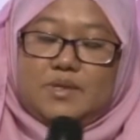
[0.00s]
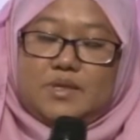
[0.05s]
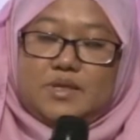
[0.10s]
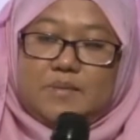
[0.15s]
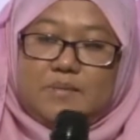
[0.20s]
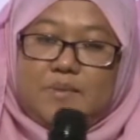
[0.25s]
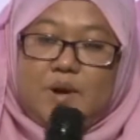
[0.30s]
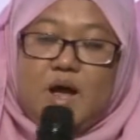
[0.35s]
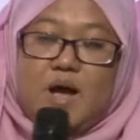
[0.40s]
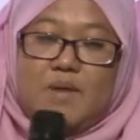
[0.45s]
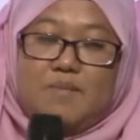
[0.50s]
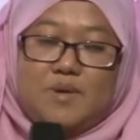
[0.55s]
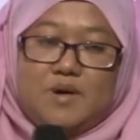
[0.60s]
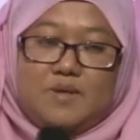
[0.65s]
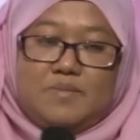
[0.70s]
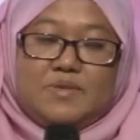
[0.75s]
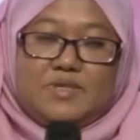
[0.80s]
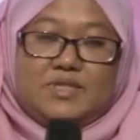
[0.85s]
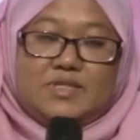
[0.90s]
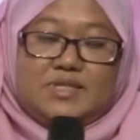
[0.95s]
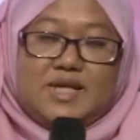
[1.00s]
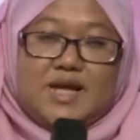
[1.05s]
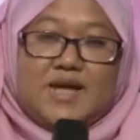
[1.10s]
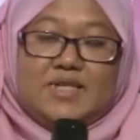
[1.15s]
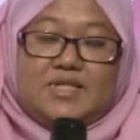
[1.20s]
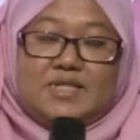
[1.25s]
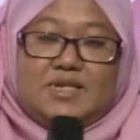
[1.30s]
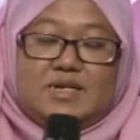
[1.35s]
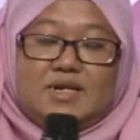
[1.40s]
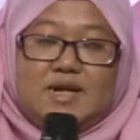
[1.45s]
problem
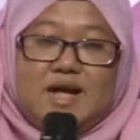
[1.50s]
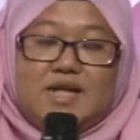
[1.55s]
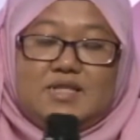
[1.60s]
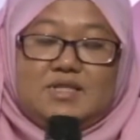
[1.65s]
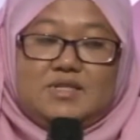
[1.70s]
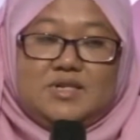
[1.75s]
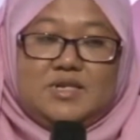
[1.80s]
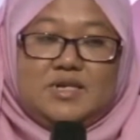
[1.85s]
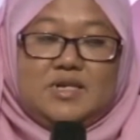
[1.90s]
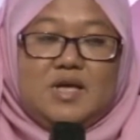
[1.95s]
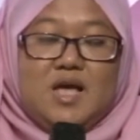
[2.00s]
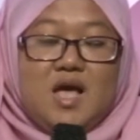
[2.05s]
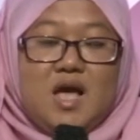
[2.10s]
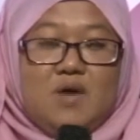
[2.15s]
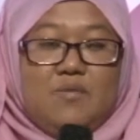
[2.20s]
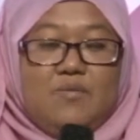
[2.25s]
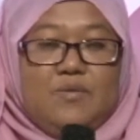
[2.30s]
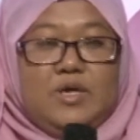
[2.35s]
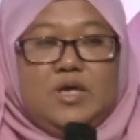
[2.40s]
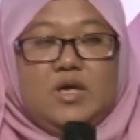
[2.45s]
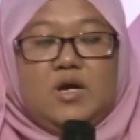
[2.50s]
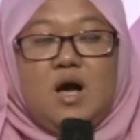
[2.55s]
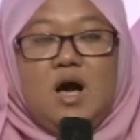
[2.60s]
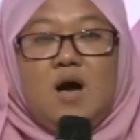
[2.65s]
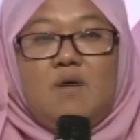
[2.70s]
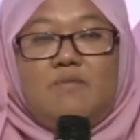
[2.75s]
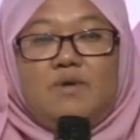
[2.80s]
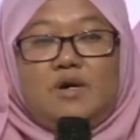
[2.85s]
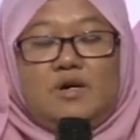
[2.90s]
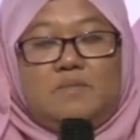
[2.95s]
inside the country. We
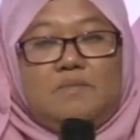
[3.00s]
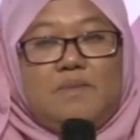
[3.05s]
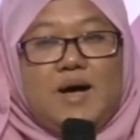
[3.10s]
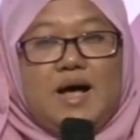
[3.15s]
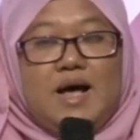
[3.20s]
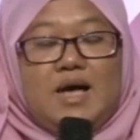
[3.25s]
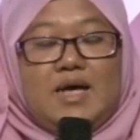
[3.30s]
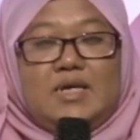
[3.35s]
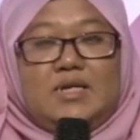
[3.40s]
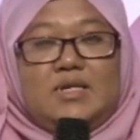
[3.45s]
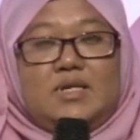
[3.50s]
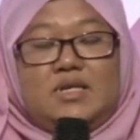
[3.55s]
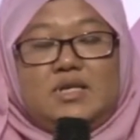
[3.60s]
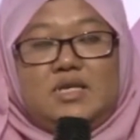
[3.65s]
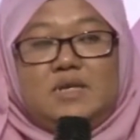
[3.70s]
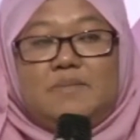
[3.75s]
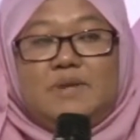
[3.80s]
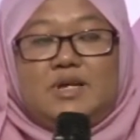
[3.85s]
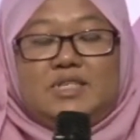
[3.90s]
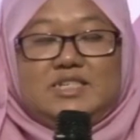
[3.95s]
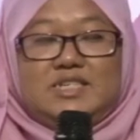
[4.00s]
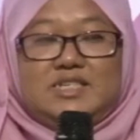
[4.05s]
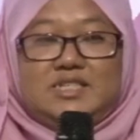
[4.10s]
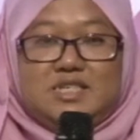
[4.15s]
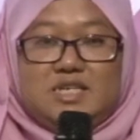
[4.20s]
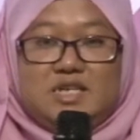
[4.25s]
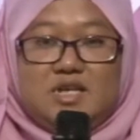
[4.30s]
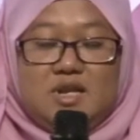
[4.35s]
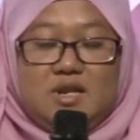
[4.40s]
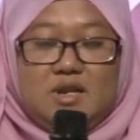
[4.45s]
cover by
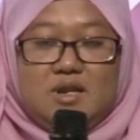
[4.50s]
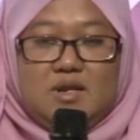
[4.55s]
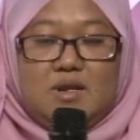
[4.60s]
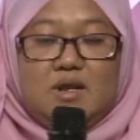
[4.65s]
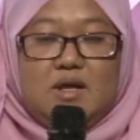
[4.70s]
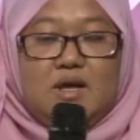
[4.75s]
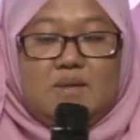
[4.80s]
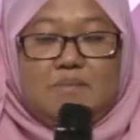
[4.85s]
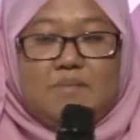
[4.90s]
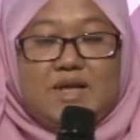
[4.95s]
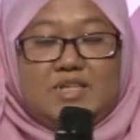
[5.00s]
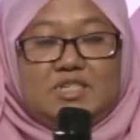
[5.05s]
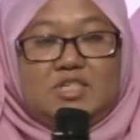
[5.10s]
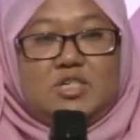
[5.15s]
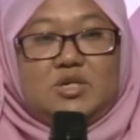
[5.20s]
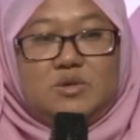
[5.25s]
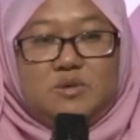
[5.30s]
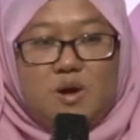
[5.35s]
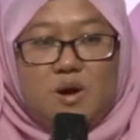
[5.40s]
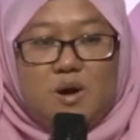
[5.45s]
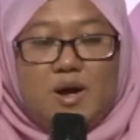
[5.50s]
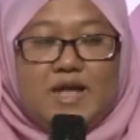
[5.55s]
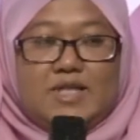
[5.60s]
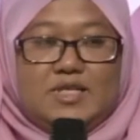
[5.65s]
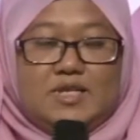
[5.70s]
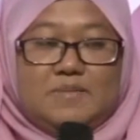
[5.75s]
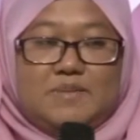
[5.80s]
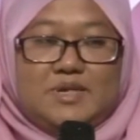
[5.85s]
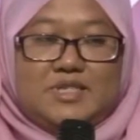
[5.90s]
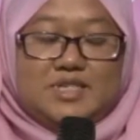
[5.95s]
emergency martial law and
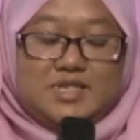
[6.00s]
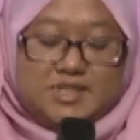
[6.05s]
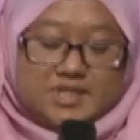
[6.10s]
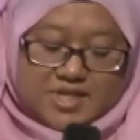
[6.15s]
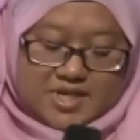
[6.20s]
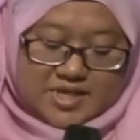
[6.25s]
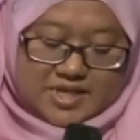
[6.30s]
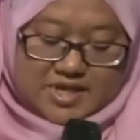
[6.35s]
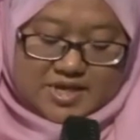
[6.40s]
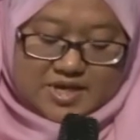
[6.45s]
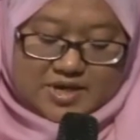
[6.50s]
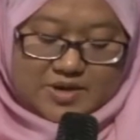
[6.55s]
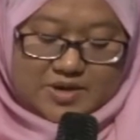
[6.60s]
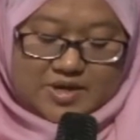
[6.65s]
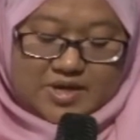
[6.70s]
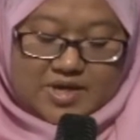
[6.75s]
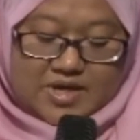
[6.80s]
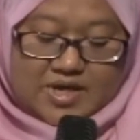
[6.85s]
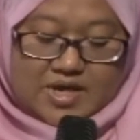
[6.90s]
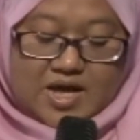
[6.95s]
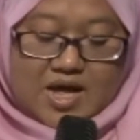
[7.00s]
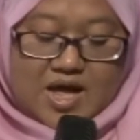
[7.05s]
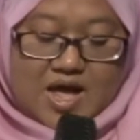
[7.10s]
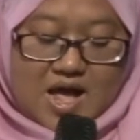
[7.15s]
emergency decree.